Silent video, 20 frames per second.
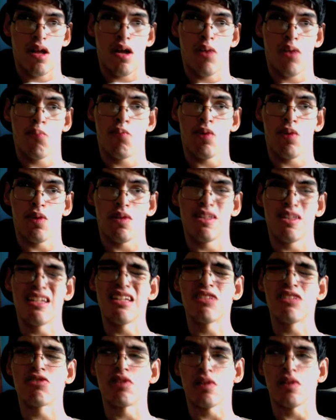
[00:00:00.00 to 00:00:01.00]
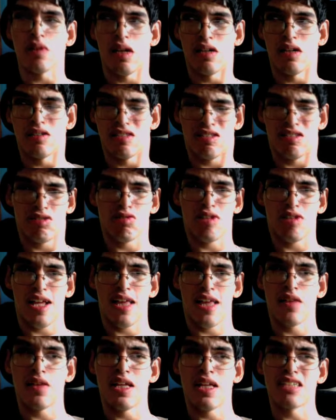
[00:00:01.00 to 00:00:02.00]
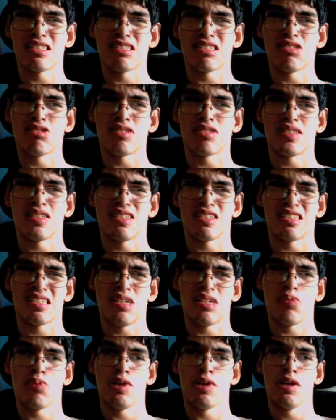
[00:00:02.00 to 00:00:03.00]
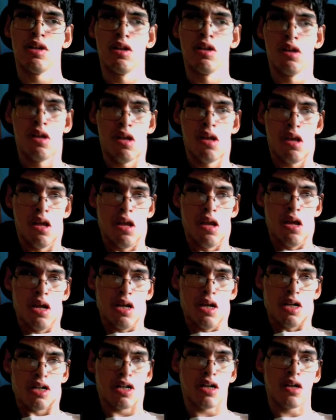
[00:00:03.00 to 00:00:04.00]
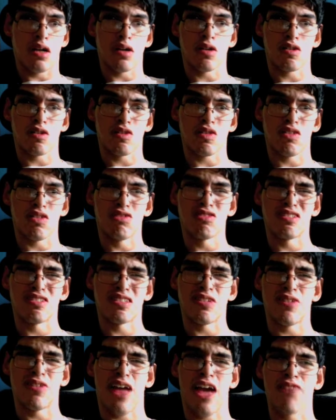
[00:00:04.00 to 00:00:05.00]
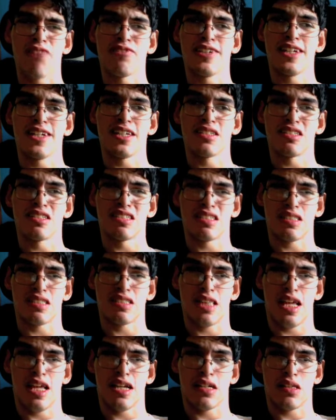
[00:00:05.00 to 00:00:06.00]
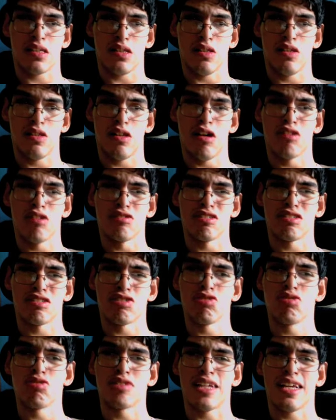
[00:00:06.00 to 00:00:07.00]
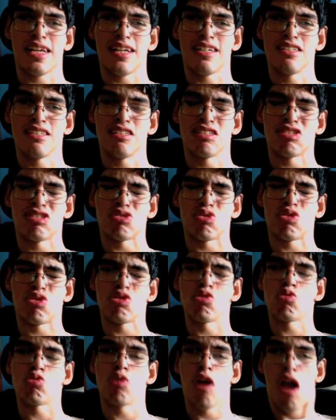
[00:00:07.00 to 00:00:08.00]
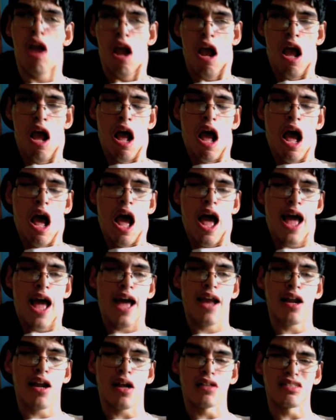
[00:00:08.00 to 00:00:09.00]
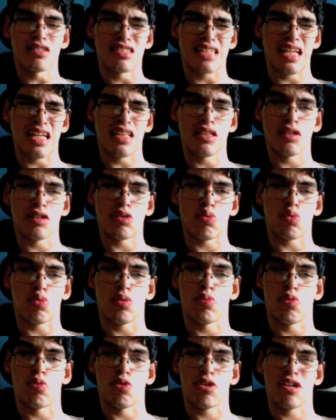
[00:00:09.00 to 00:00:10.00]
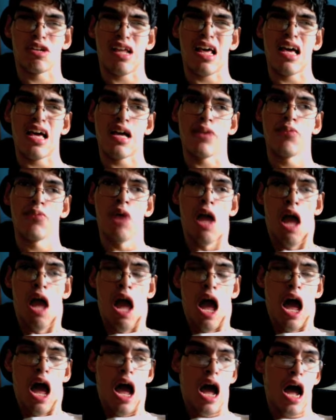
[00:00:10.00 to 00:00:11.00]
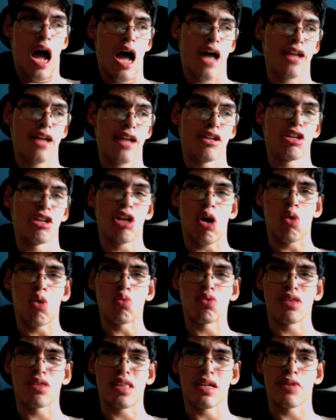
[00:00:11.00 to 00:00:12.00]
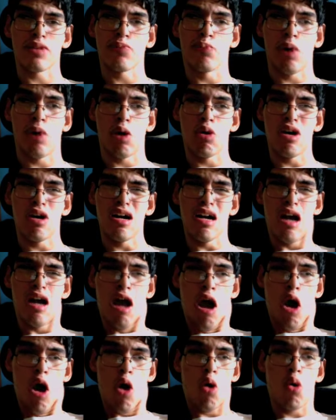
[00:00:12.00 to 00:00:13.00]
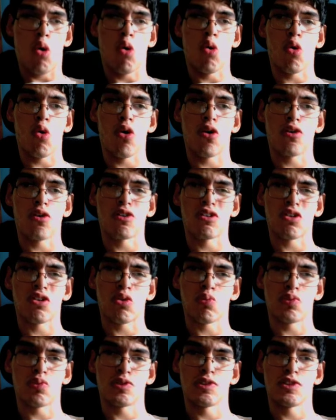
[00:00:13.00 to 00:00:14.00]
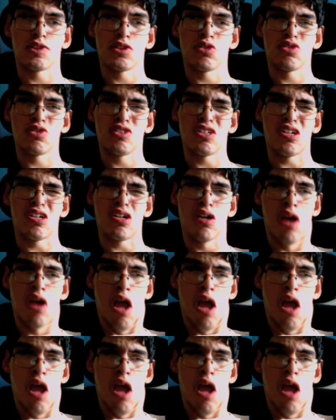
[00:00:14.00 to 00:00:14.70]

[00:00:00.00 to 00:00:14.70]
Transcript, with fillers: believe the lawsuit unless you can send me conclusive evidence that the lawsuit is true. And I'll say this one more time. I don't think BoA or Super Junior